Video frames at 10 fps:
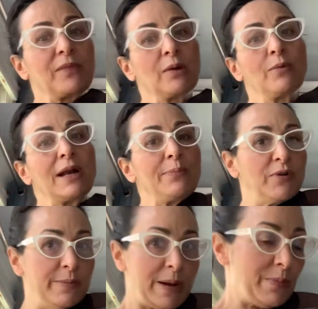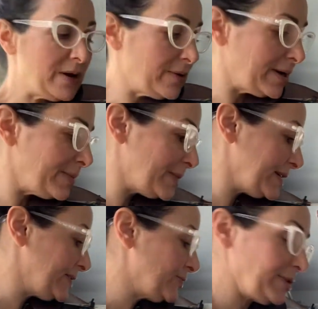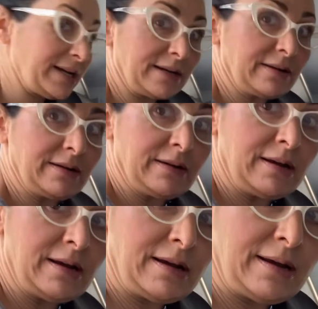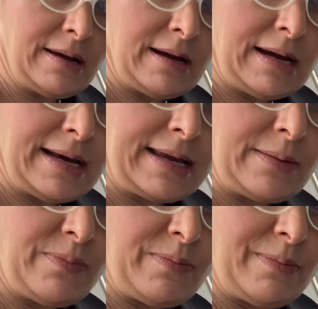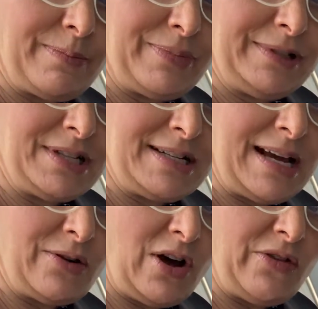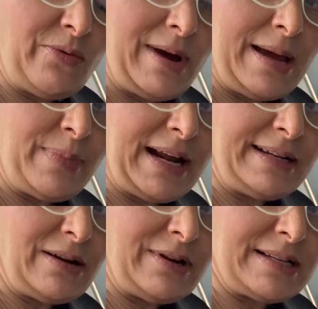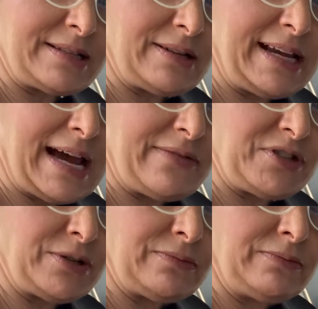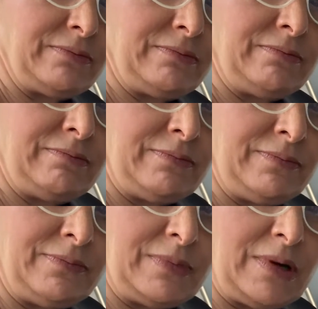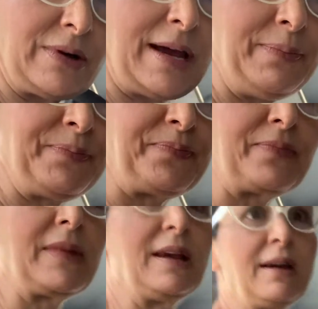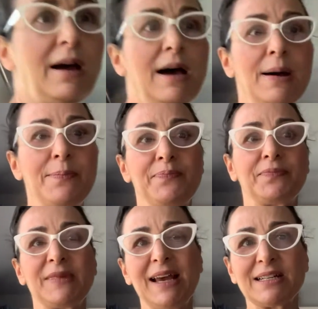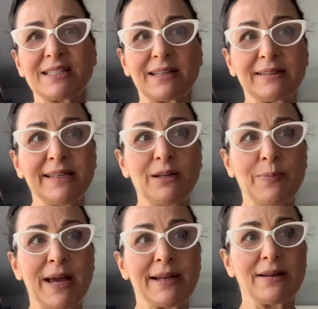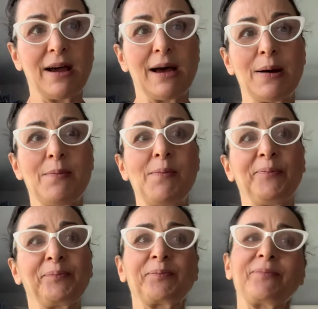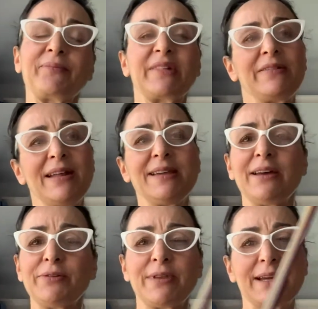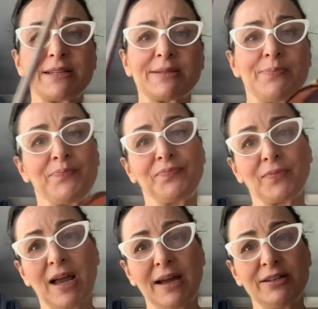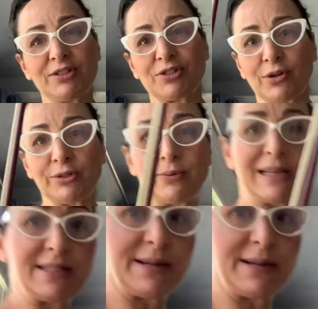when I put my bow on my string, I can push it down all the way, but I don't necessarily have to, okay? Yeah, just a little bit. Then the other thing is, I use a shoulder rest